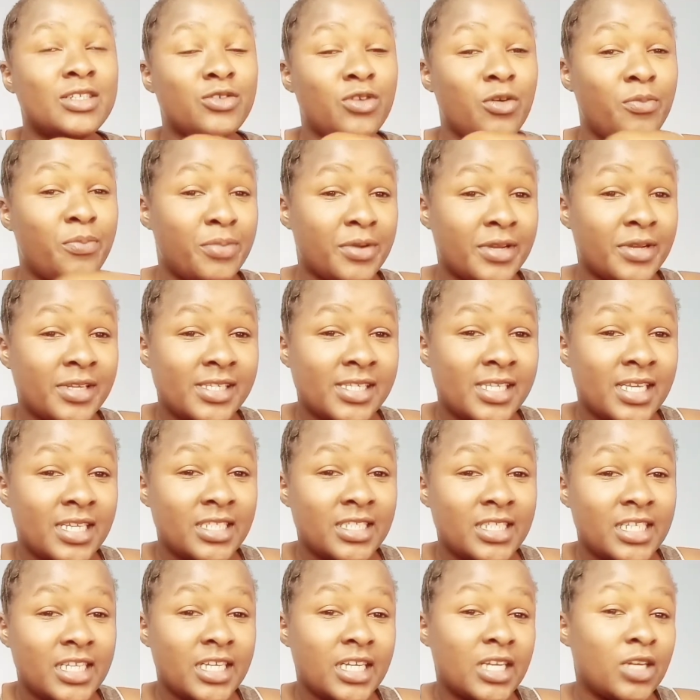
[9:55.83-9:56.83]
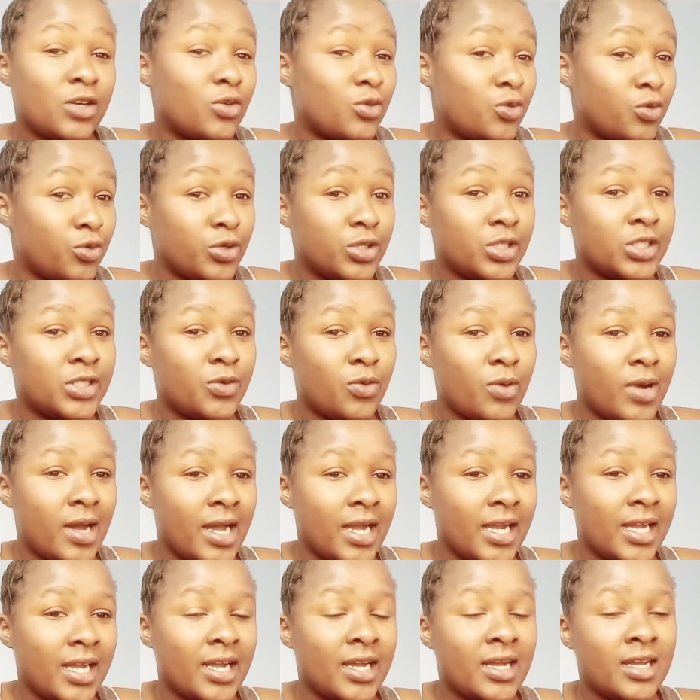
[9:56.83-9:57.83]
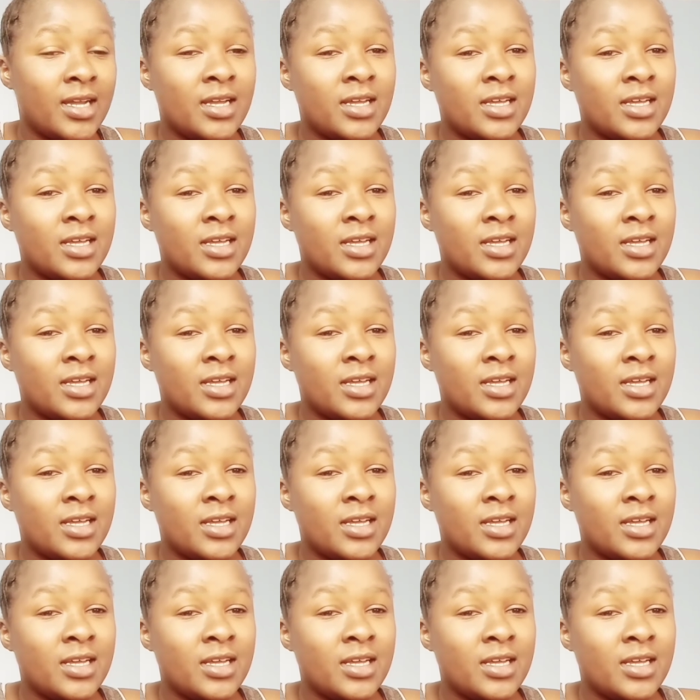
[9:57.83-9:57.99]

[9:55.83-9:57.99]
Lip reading: you're presenting good work,